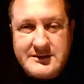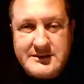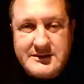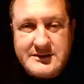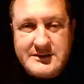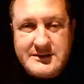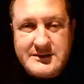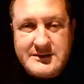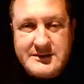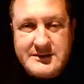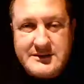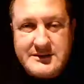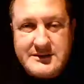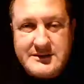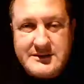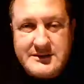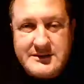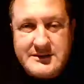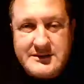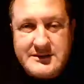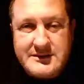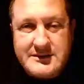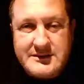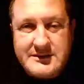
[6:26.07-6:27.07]

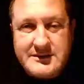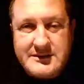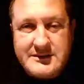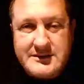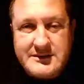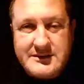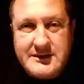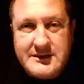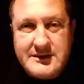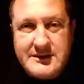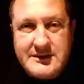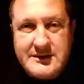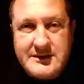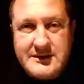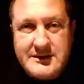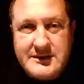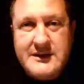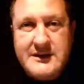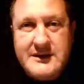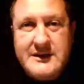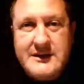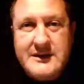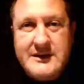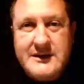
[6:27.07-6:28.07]
Media,
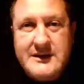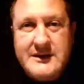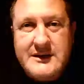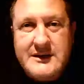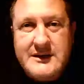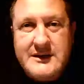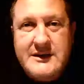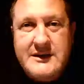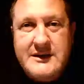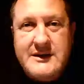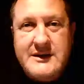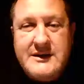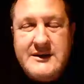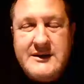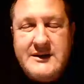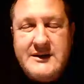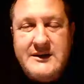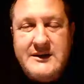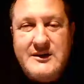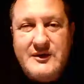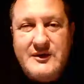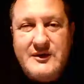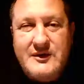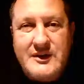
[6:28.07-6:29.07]
if they're trying
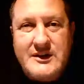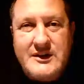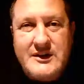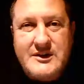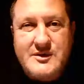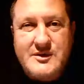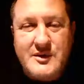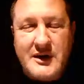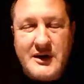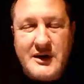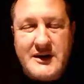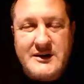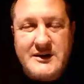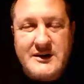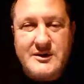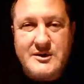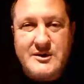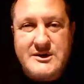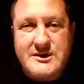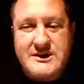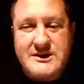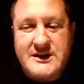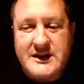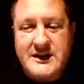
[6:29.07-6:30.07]
to say that
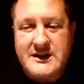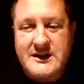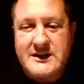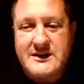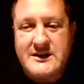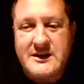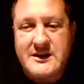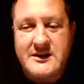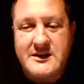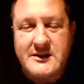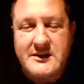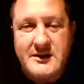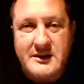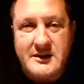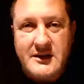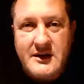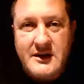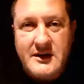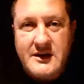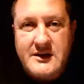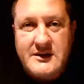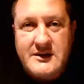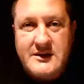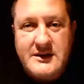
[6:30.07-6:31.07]
this
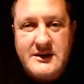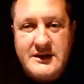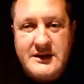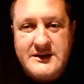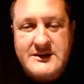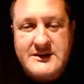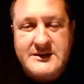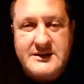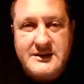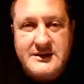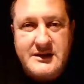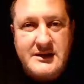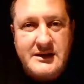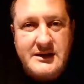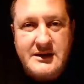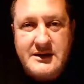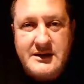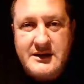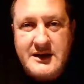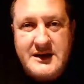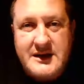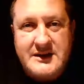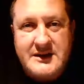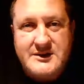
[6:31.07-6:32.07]

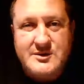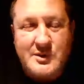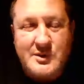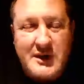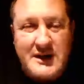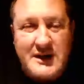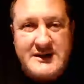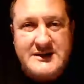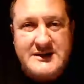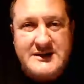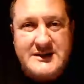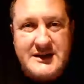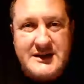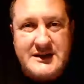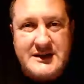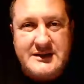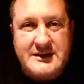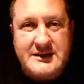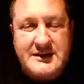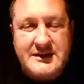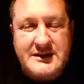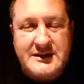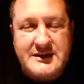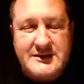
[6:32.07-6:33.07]
XYZ
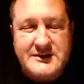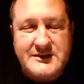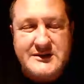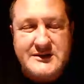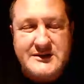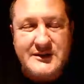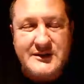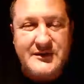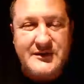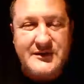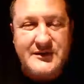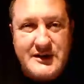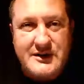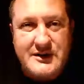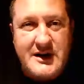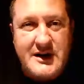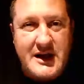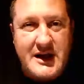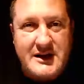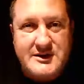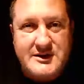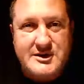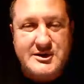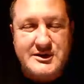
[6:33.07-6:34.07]
severe action is
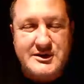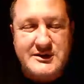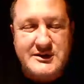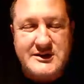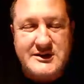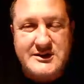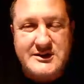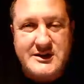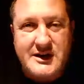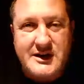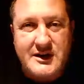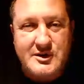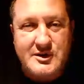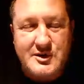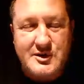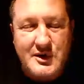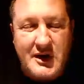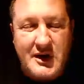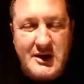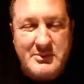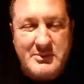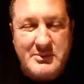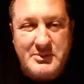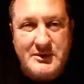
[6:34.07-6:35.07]
going to happen
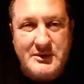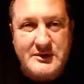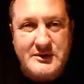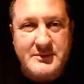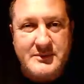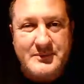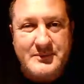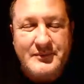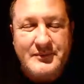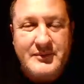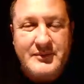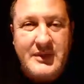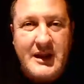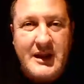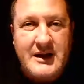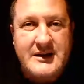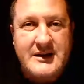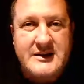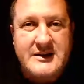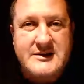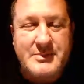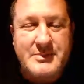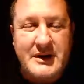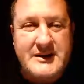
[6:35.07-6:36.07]
and it's based on a
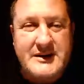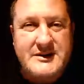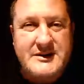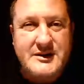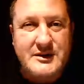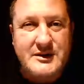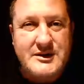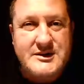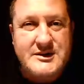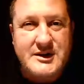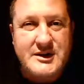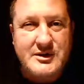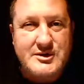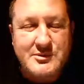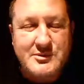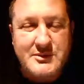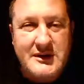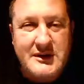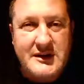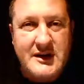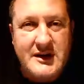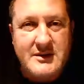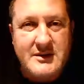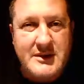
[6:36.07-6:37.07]
social media
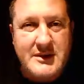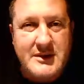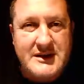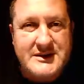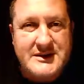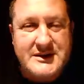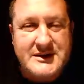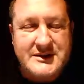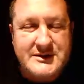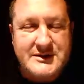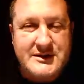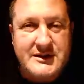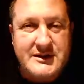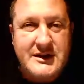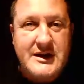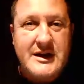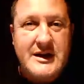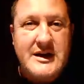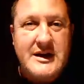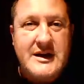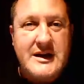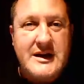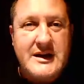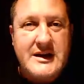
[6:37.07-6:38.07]
message,
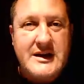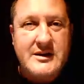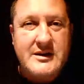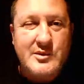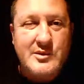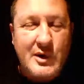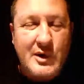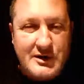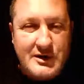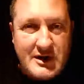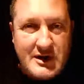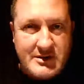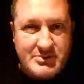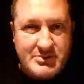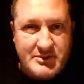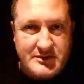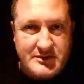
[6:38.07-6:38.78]
it won't happen.